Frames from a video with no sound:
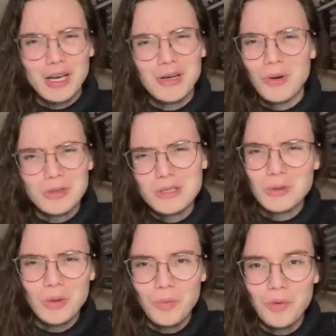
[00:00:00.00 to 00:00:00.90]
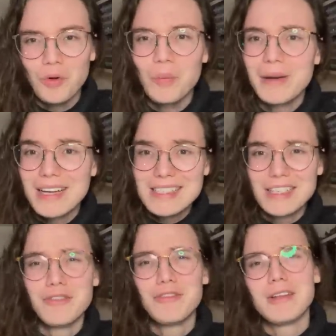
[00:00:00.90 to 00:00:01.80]
and not at all a rule, but I
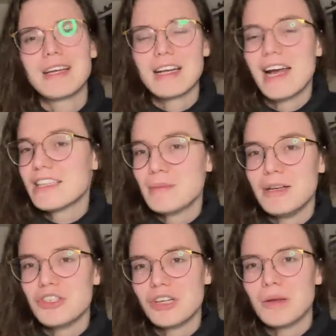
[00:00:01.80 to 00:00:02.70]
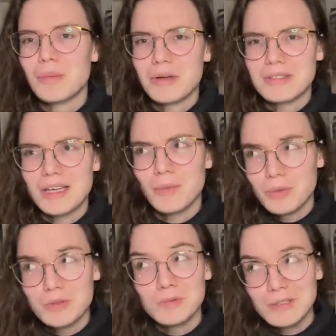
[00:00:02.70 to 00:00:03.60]
still feel like I had to mention it because it
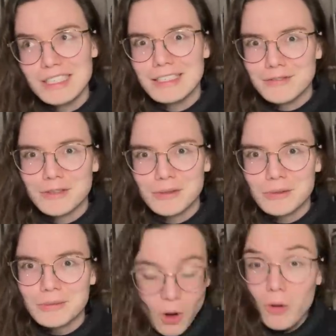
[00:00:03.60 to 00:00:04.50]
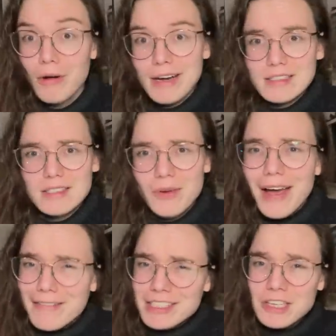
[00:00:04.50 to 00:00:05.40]
was really difficult. All right, so
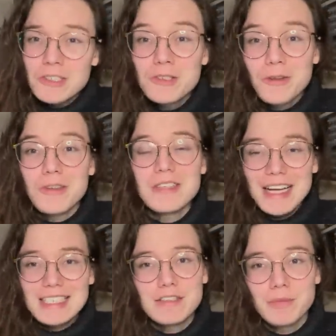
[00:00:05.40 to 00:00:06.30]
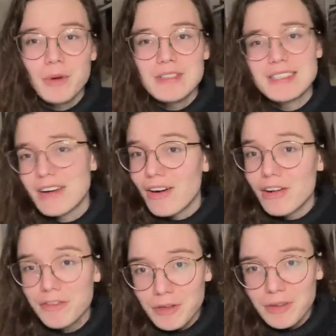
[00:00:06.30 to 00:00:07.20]
having touched on those negative points, there are a
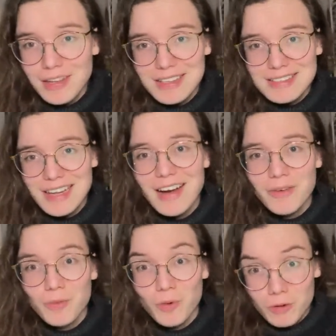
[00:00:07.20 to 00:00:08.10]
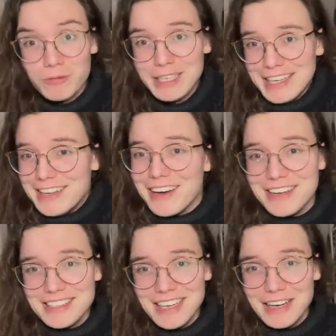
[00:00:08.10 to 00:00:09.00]
few things that were really
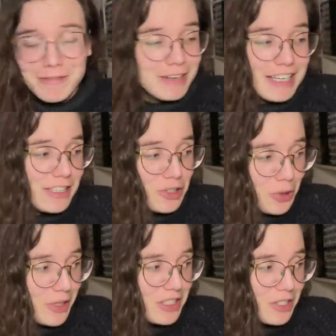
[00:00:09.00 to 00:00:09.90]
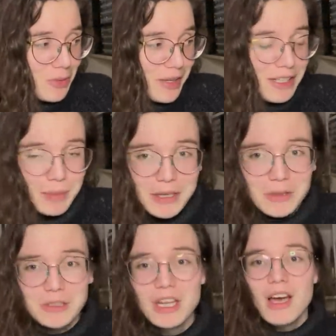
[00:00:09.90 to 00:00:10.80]
nice and I really enjoyed doing the
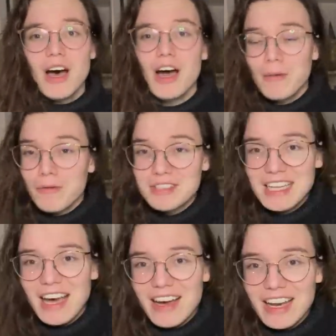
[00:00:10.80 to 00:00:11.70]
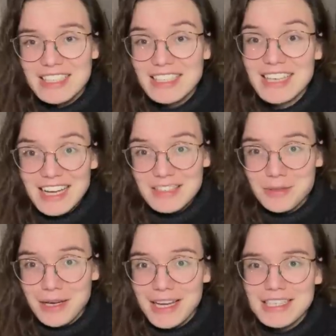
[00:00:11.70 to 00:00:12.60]
build. I'm obviously highlighting the extra
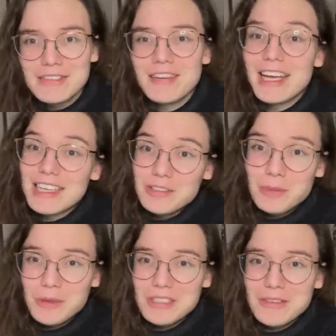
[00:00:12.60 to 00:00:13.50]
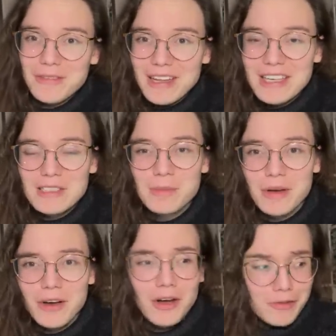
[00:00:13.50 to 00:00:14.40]
negative and extra positive things,
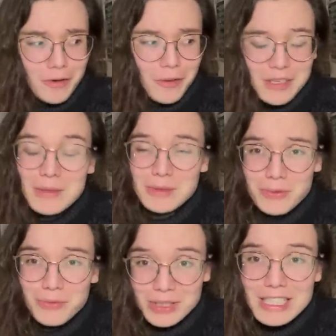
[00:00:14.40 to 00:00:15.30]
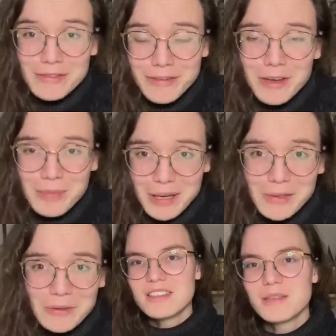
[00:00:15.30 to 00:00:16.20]
but overall this was a really fun
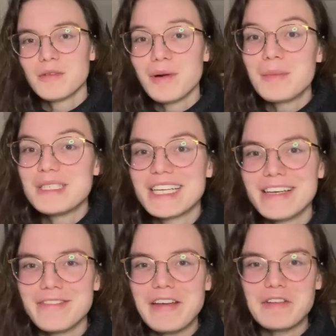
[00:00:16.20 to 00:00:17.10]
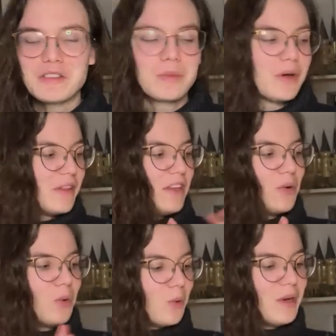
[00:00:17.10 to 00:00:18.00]
build. Some of my particular favourites were the
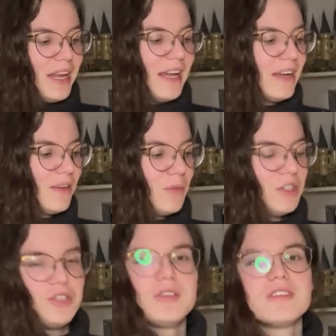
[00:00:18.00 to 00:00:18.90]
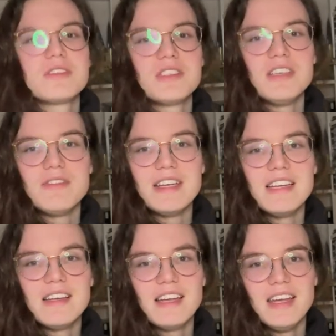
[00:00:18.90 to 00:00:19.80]
awning, which you can see really
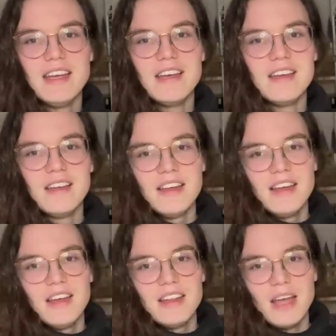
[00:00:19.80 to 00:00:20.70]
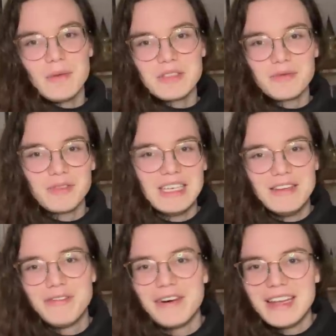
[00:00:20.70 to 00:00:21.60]
here, that was a really
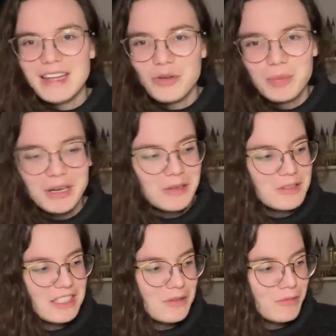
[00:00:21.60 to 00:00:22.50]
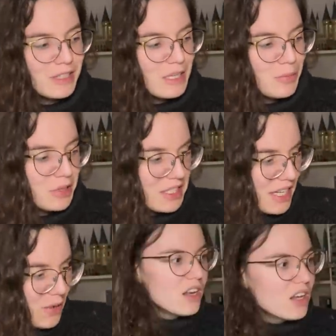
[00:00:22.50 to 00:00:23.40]
fun little build. It's really
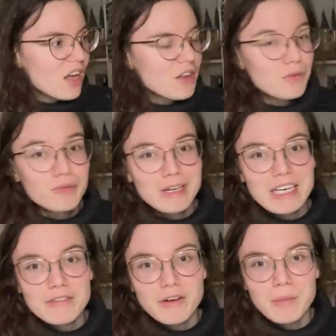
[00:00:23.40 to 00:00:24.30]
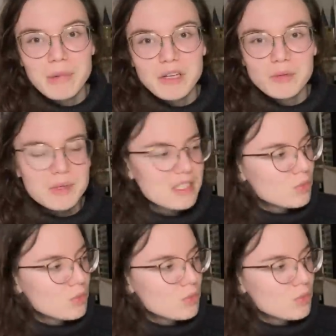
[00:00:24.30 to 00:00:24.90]
pretty. The other really fun build was this